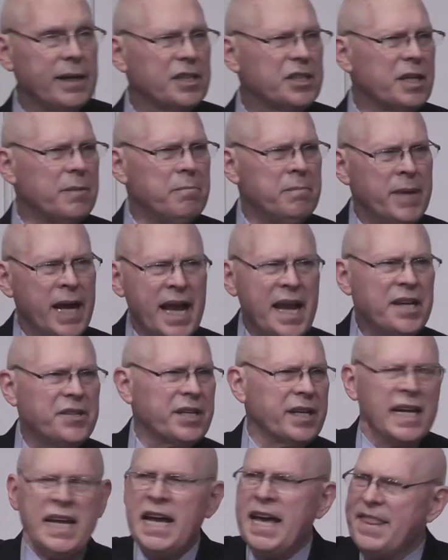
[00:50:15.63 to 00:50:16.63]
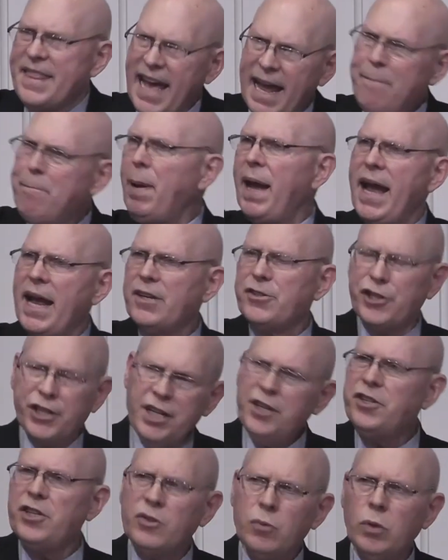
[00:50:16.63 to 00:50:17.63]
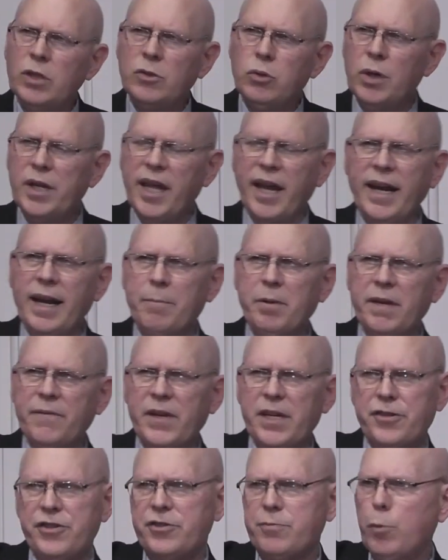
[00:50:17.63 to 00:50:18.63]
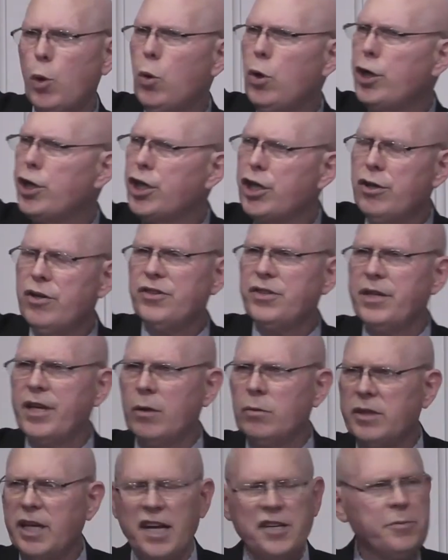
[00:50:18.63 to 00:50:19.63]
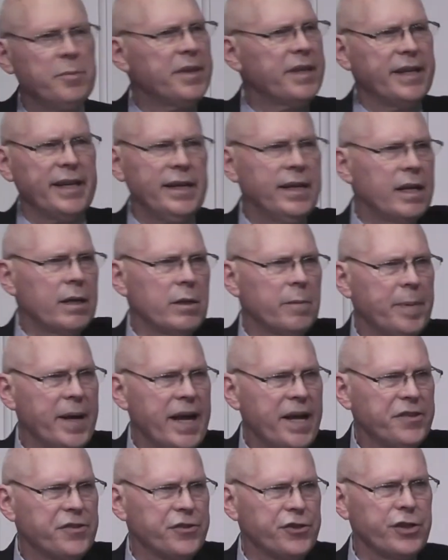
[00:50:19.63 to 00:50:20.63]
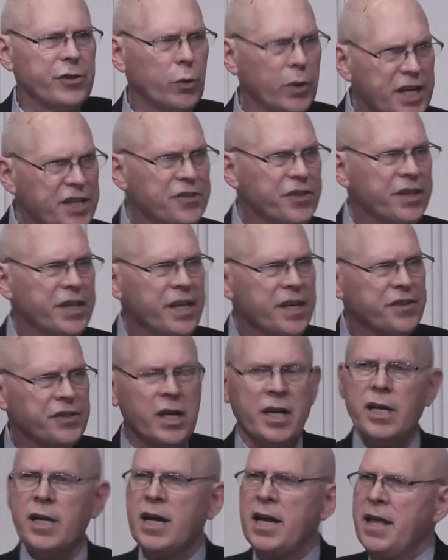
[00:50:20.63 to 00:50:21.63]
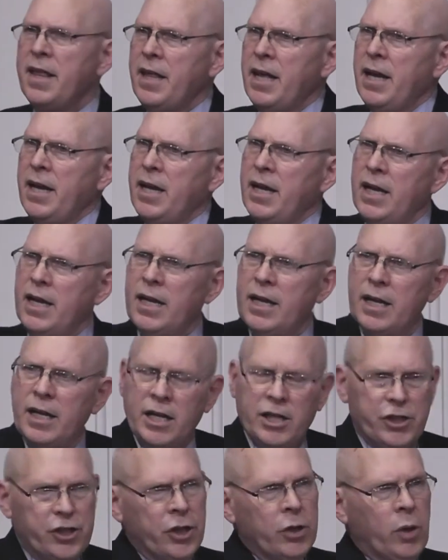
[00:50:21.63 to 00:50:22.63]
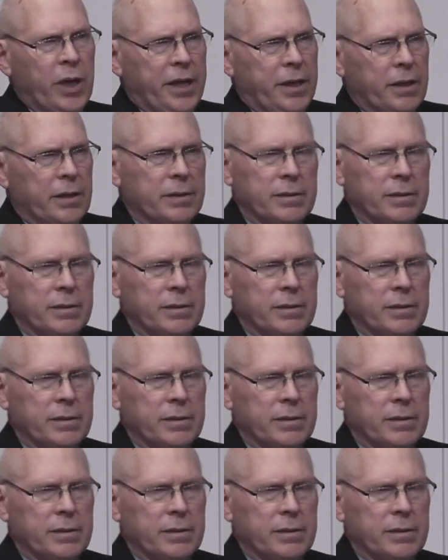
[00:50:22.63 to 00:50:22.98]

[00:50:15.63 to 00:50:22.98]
It's amazing. That passage, Genesis 1.28, I'm convinced, is more used in the Old Testament than any other passage. And the reason is, do it.